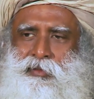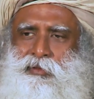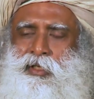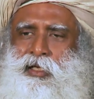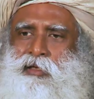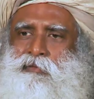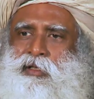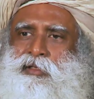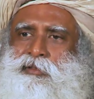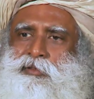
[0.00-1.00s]
The second
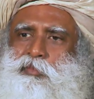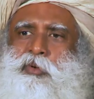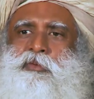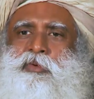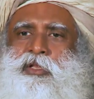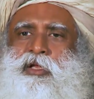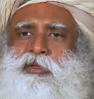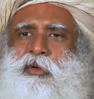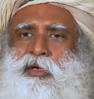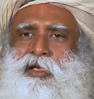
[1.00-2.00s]
one spoke with
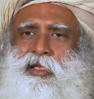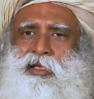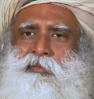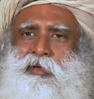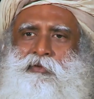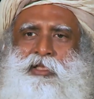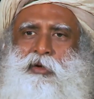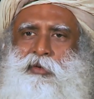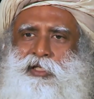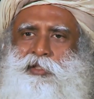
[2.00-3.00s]
authority but
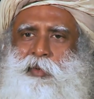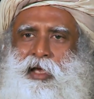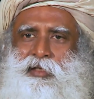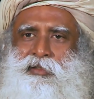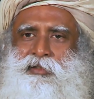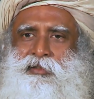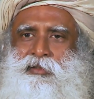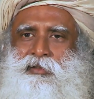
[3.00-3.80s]
without respect.